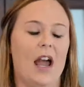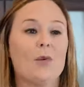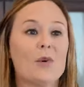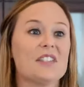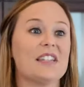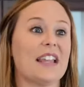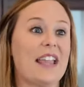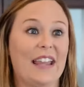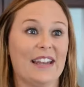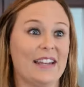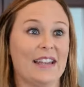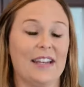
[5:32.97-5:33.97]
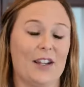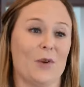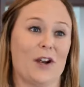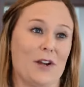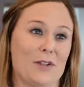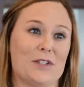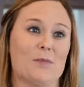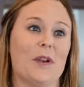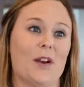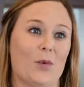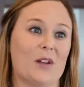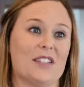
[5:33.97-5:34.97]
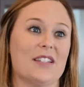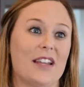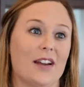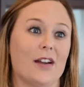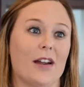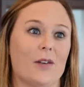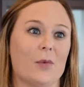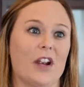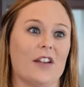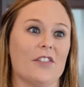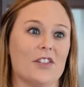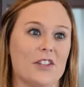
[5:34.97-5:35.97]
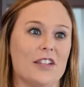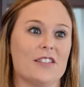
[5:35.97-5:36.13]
I wasn't a candidate anywhere else, but I was here at Waring Vision